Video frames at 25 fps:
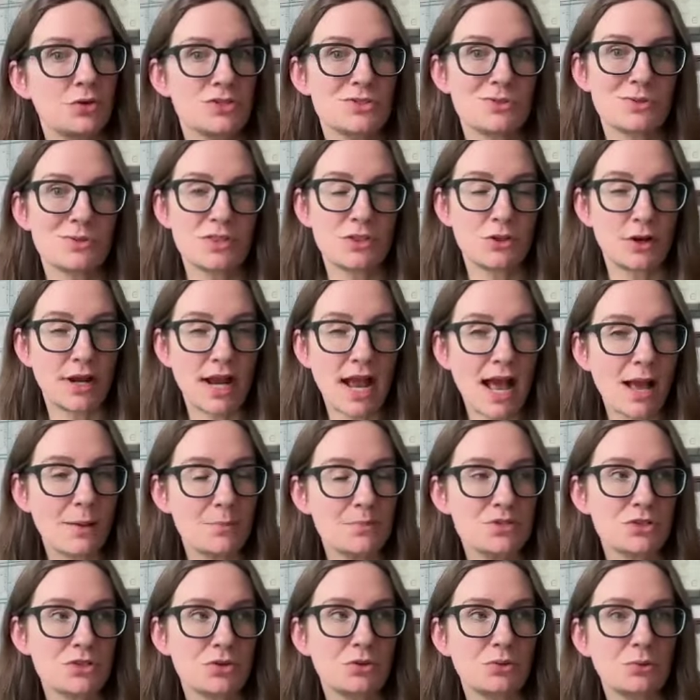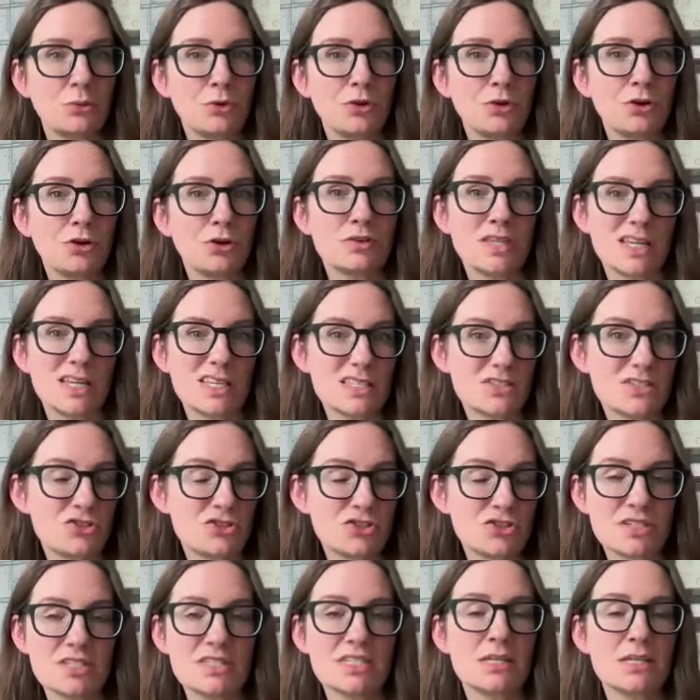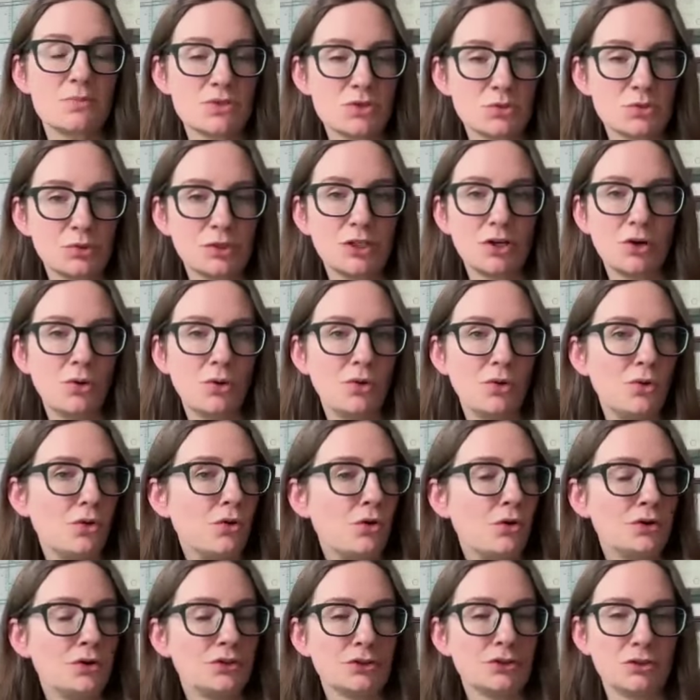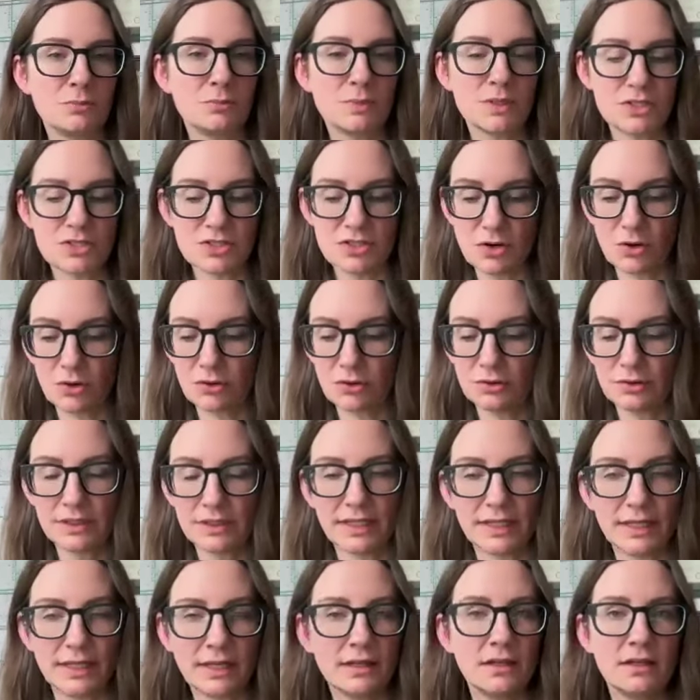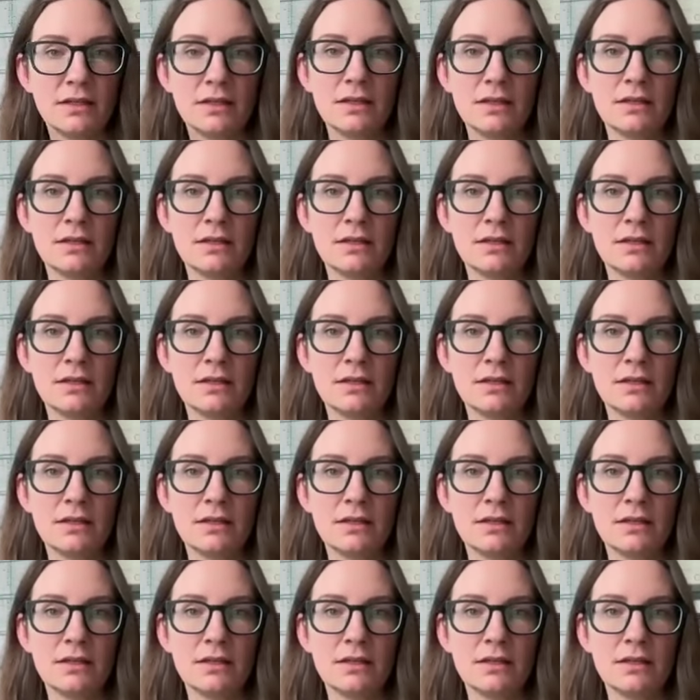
towards with their capstone work that just seems really cool and you'd be totally